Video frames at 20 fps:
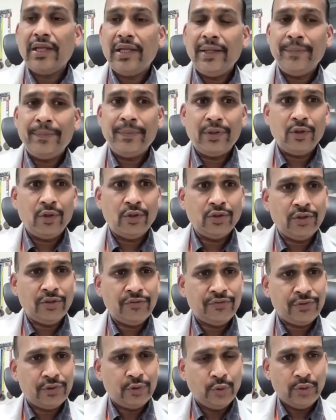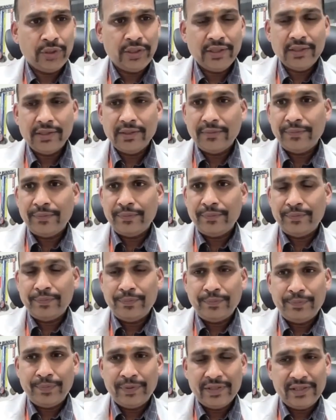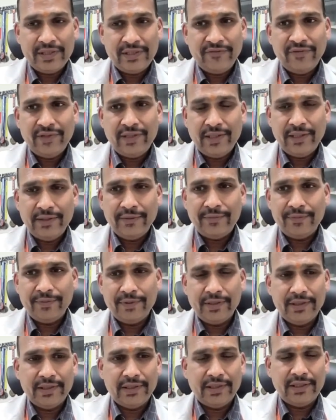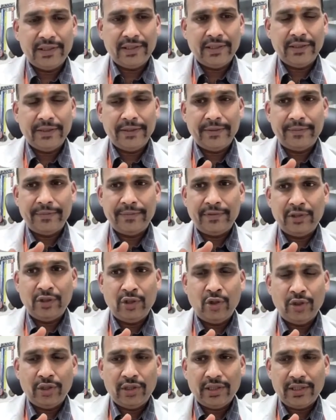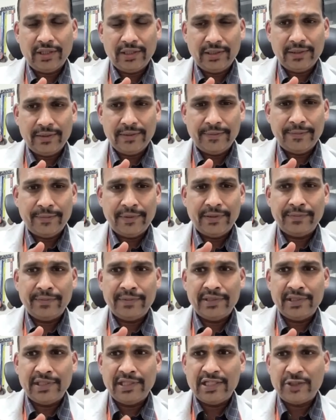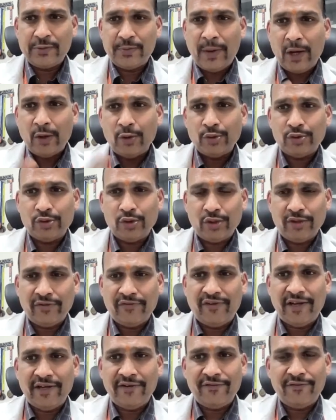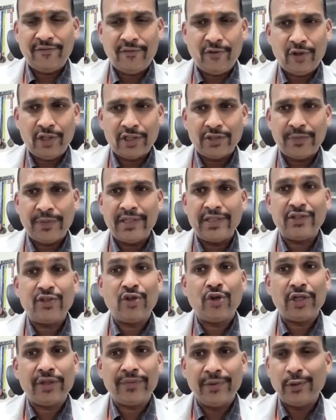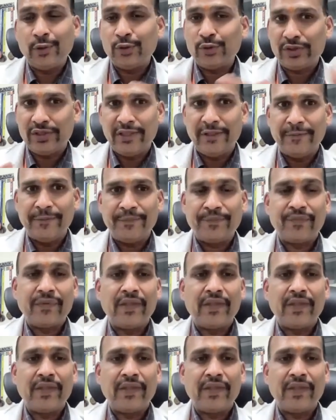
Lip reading: And because of snoring, patient will have that not spouse or wife or husband is not able to sleep.